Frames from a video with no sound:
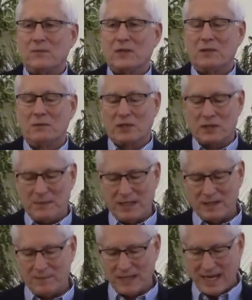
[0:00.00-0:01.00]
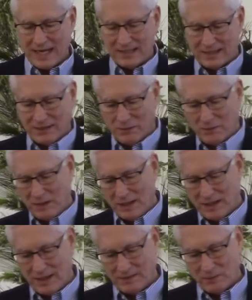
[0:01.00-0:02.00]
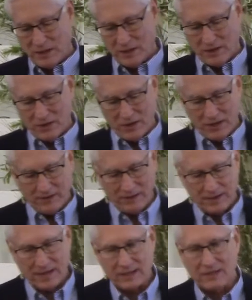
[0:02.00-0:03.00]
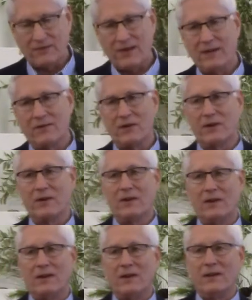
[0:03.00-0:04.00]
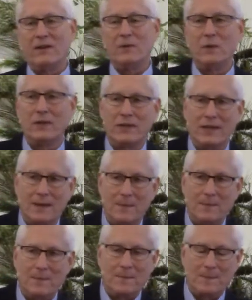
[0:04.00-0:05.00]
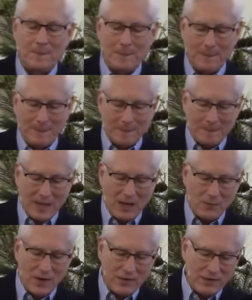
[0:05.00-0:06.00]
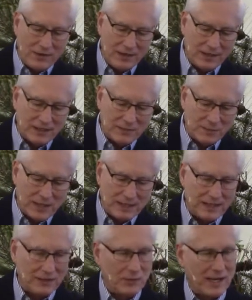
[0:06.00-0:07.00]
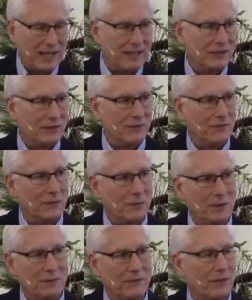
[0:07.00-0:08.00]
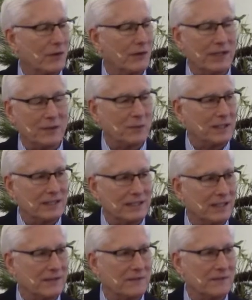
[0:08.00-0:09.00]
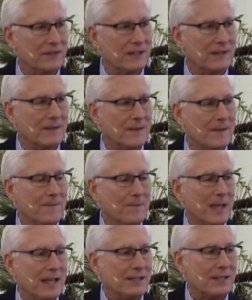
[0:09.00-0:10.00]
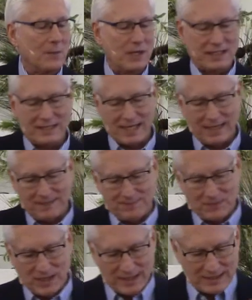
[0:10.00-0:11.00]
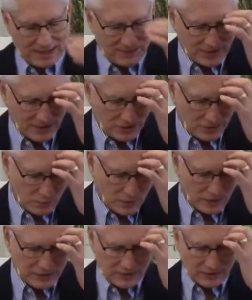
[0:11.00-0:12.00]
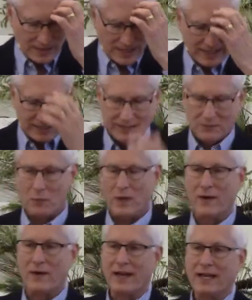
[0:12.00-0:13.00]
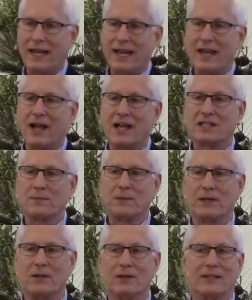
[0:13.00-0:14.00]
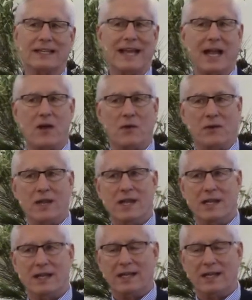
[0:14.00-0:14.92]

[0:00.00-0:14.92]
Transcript: Good works become ghastly when we think we are earning God's favor with them rather than expressing gratitude for what we've already received. Someone has said this they've said, Good works are like wearing a hospital gown.